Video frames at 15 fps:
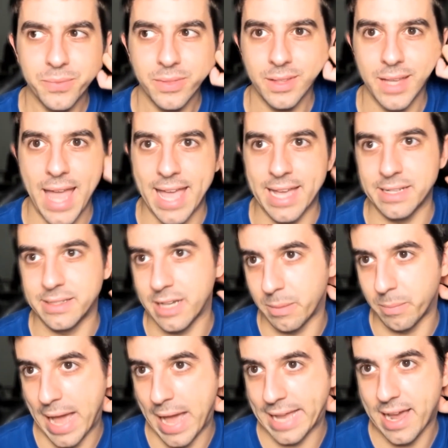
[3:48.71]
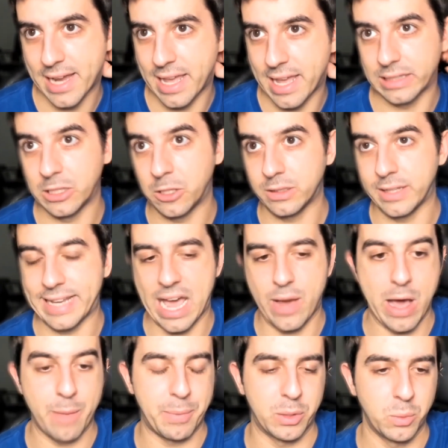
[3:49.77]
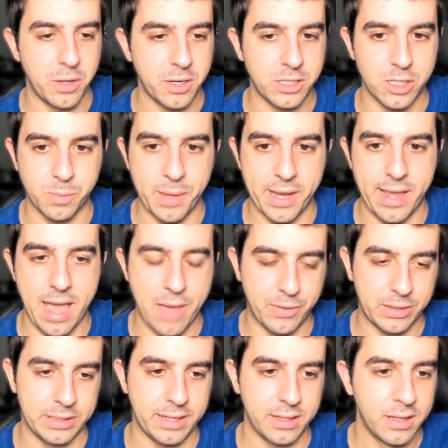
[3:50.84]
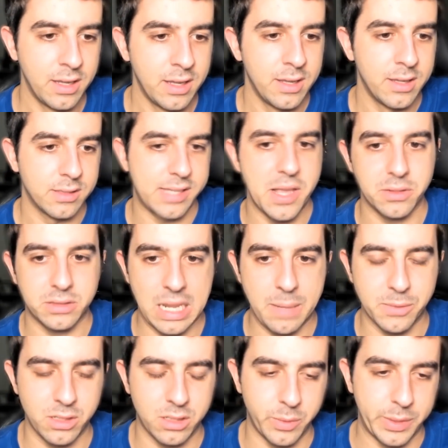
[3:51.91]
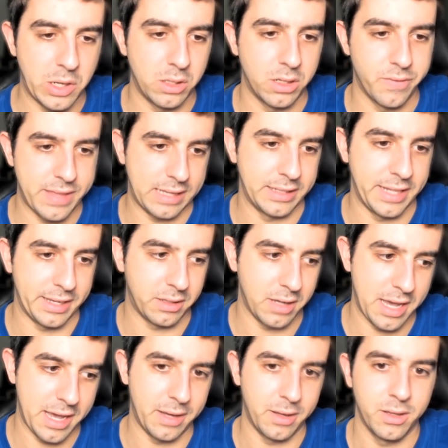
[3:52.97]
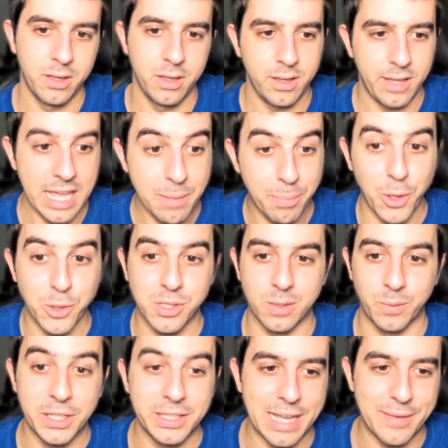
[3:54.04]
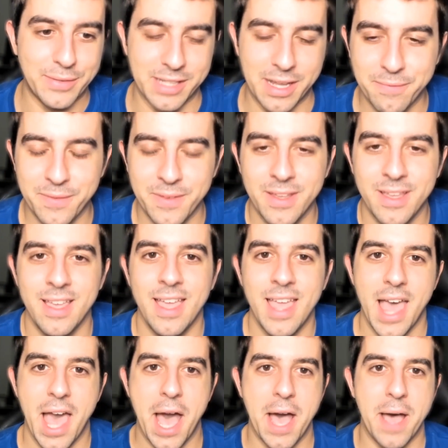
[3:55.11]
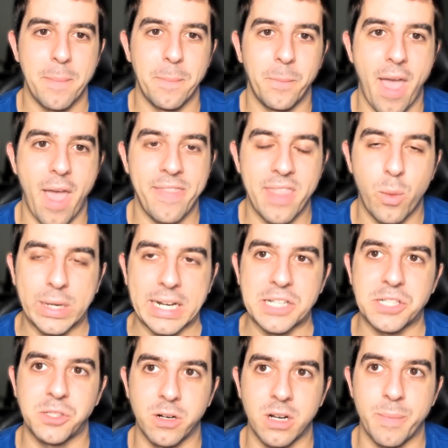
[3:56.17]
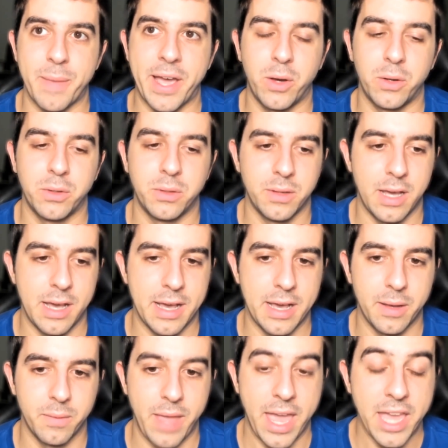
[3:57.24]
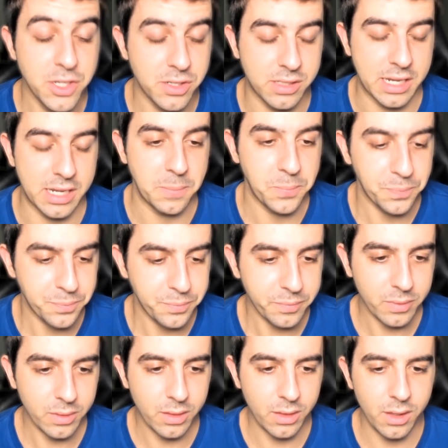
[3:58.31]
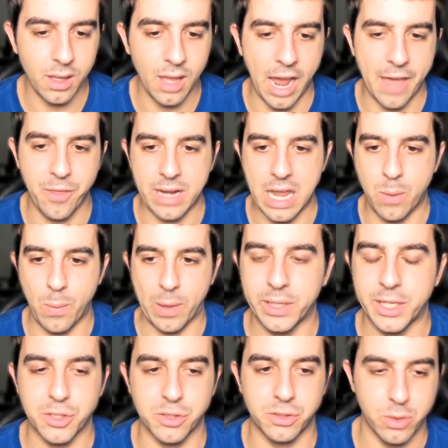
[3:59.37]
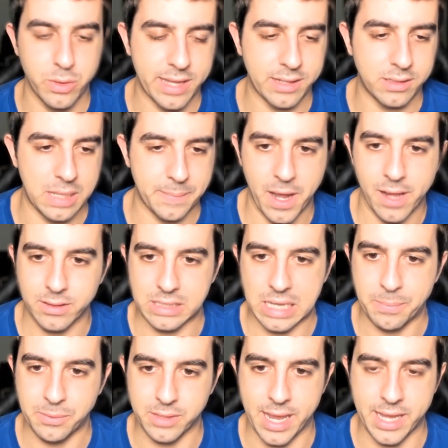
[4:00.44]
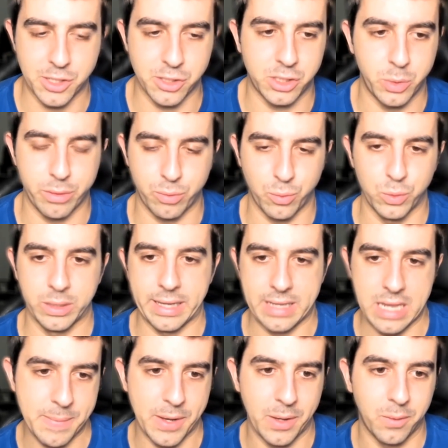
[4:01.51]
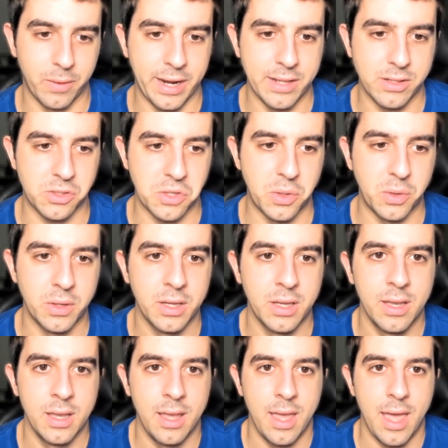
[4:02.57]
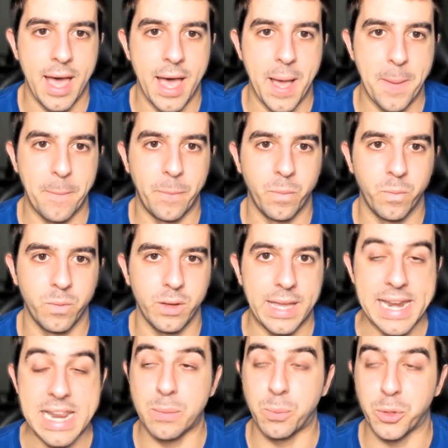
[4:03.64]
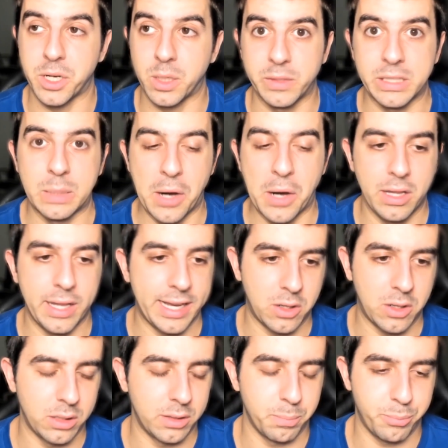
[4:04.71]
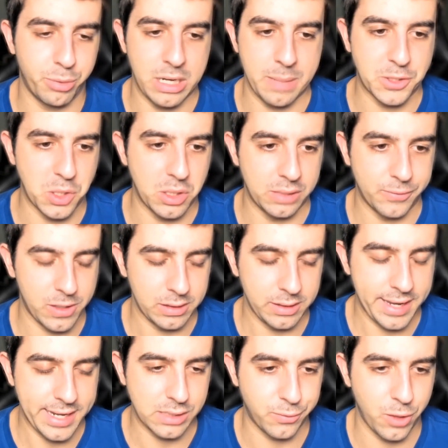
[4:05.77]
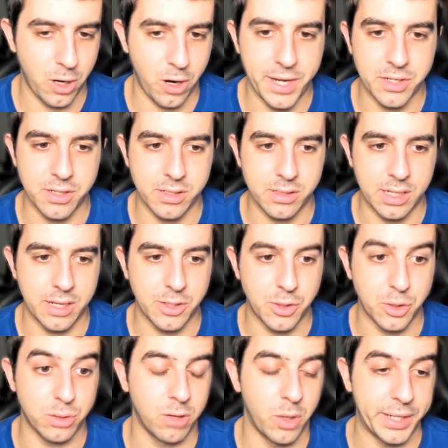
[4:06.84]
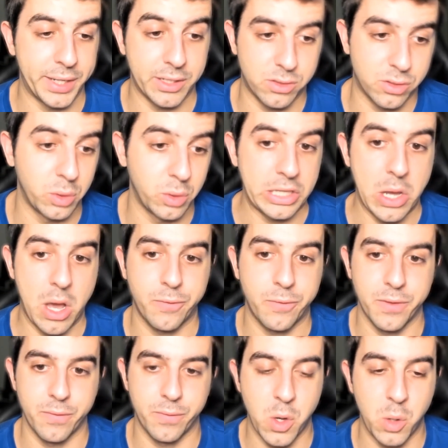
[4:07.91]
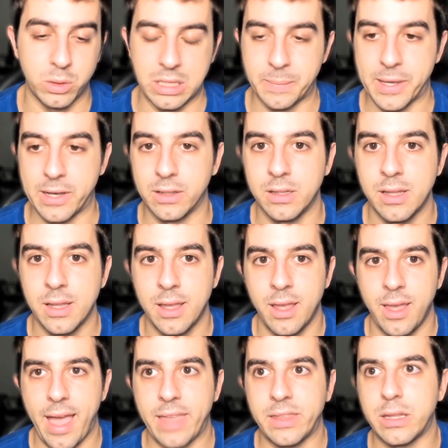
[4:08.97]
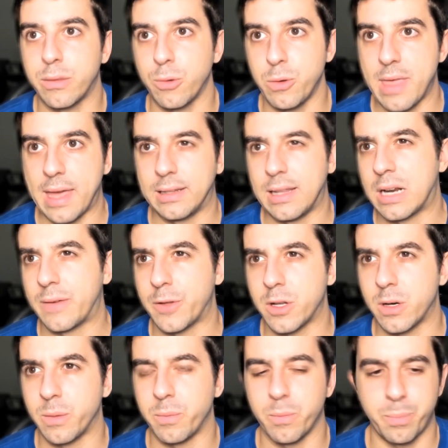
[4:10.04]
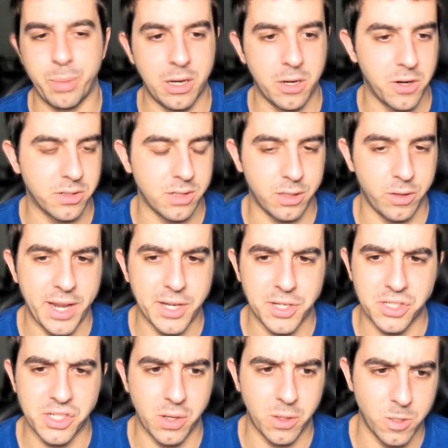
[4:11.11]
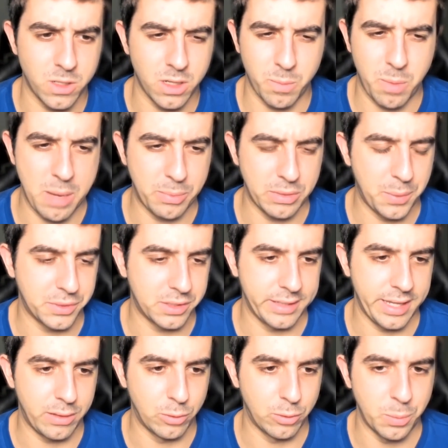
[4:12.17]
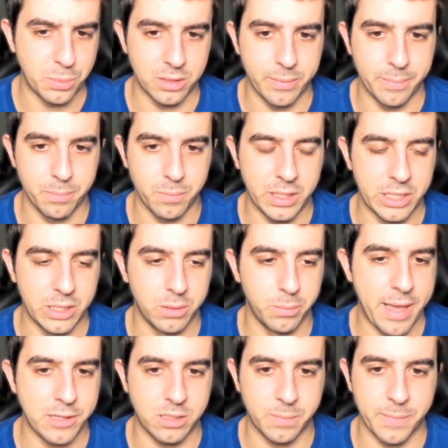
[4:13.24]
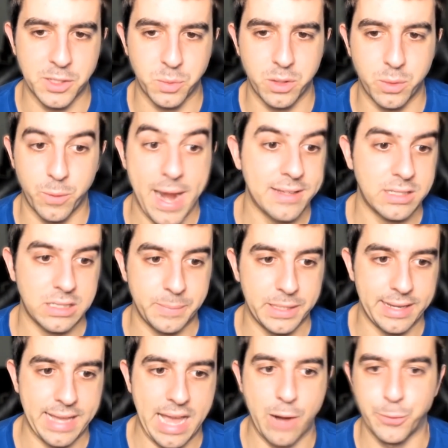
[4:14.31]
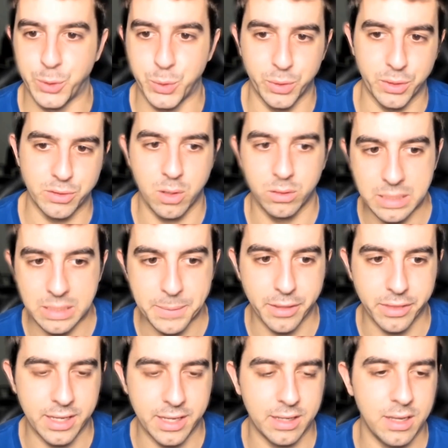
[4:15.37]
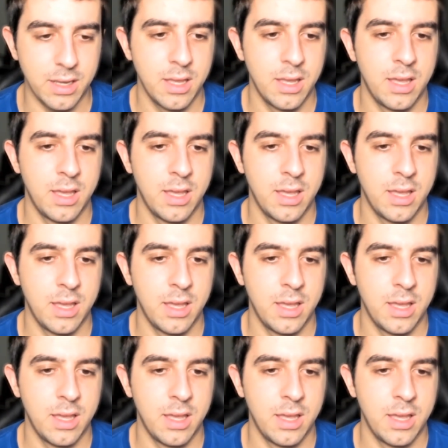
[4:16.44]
And I kind of had learned like how outbound works just by having like sales teams and doing all of that like in-person real life stuff. And then when I started my own agency, I thought, hey, why just do that same concept and just do it through like email, right? So it ended up working really well. I got pretty much all of our clients for our agency and just growing it solely off of cold email. And then through that, a lot of other peers, other agency owners, other people I was in like groups and, masterminds with were asking me like, how are you doing this cold email thing?